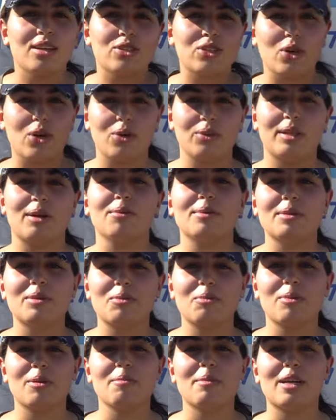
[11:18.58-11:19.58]
So that
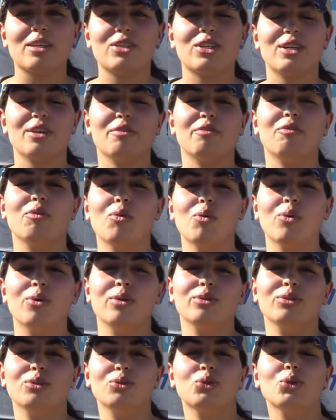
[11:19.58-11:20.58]
was pretty much it
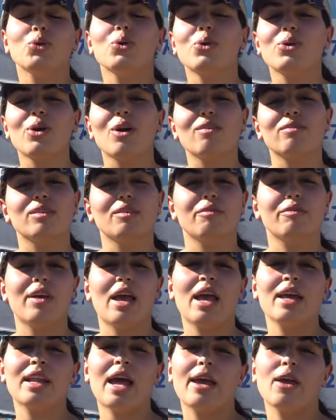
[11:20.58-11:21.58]
for the tour of the
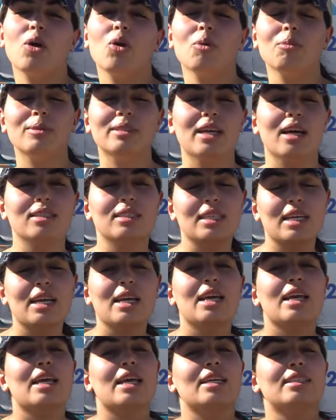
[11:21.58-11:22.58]
van. I hope that
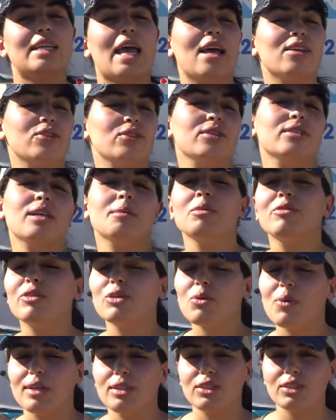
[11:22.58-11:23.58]
it answered some of
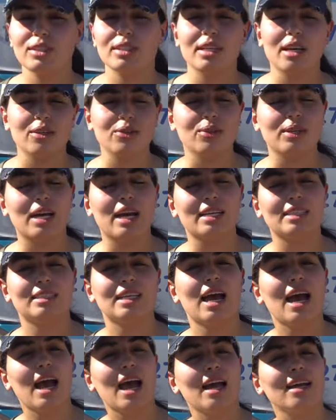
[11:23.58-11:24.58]
the questions that you guys
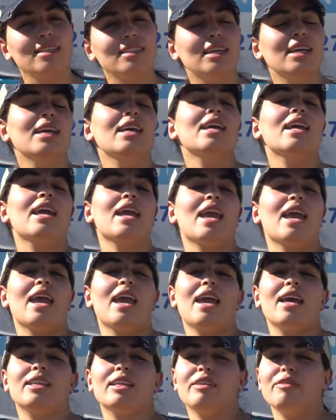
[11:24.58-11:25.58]
had.
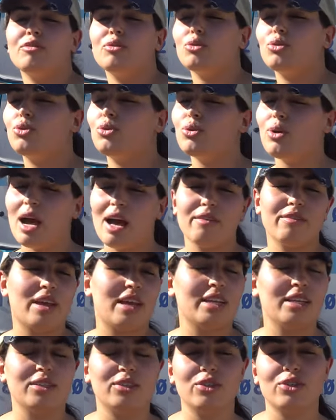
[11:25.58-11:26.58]
And if you do have
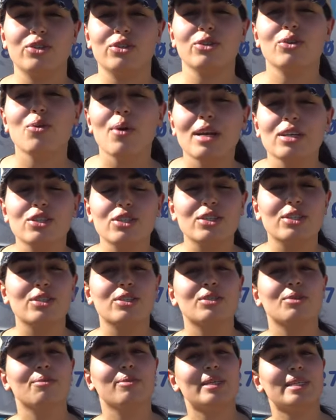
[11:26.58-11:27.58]
any additional
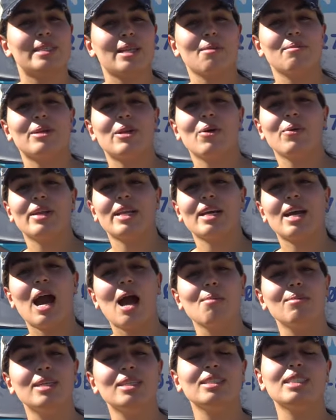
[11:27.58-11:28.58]
questions, please let me know in a
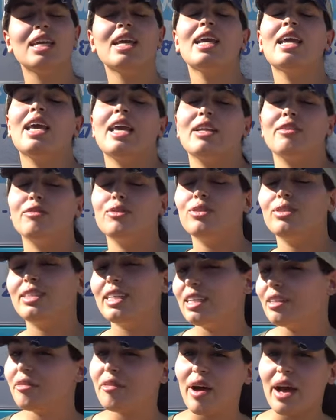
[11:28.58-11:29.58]
comment. And if you
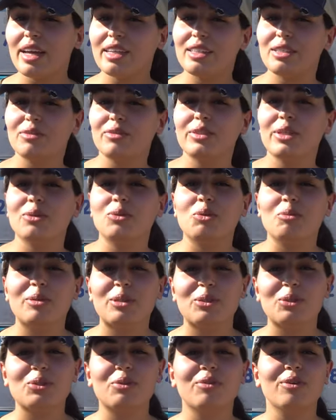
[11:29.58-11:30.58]
did find this video to
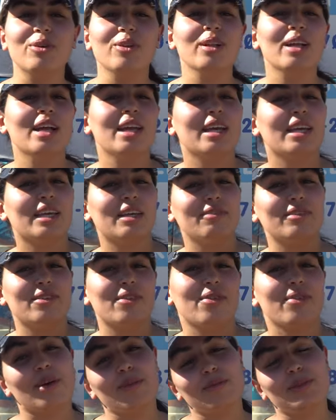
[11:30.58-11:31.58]
be useful, give
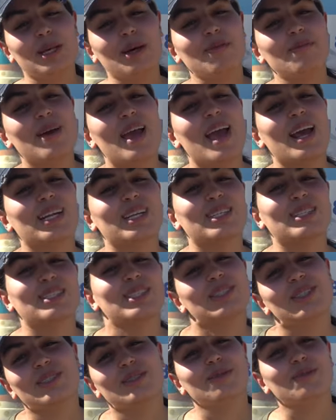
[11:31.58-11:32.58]
it a thumbs up and
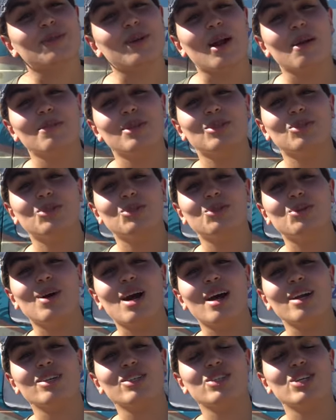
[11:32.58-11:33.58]
consider subscribing to
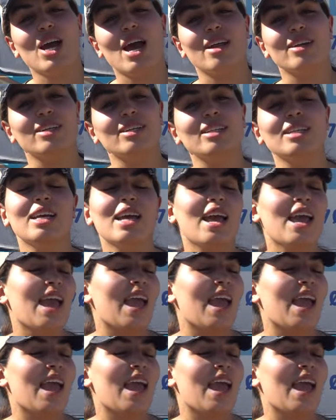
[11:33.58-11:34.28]
our channel.